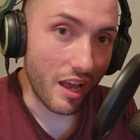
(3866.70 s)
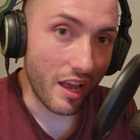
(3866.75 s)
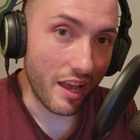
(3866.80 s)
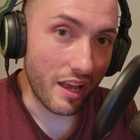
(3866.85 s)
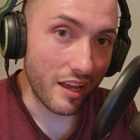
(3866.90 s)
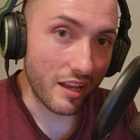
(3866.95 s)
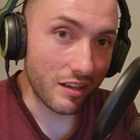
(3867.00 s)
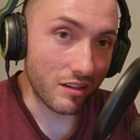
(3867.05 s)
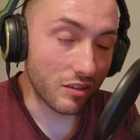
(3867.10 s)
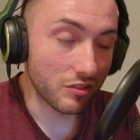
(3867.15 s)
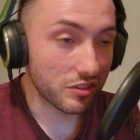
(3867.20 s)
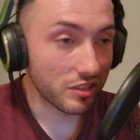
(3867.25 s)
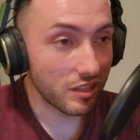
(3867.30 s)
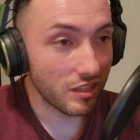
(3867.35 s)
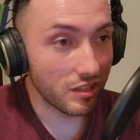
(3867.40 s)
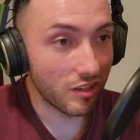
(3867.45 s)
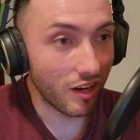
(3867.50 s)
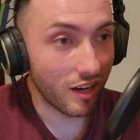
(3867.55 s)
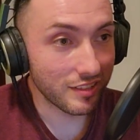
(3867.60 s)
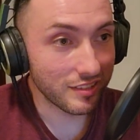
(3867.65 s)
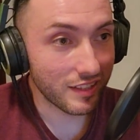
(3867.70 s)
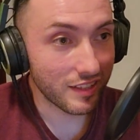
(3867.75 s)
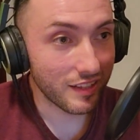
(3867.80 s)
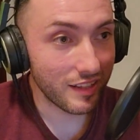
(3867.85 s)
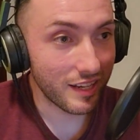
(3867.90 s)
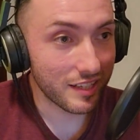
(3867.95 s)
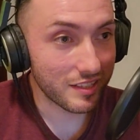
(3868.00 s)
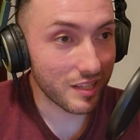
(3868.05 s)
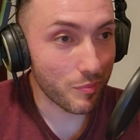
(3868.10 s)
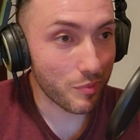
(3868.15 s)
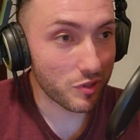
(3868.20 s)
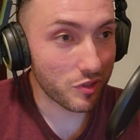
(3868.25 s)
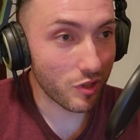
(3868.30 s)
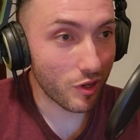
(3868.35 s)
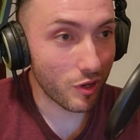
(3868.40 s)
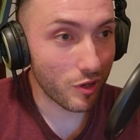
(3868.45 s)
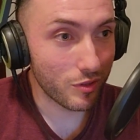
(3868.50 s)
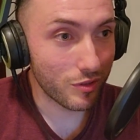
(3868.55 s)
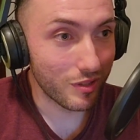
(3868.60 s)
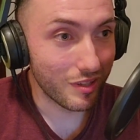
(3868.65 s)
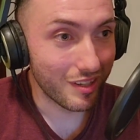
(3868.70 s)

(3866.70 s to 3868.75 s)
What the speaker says: And I'll see you guys at the next episode.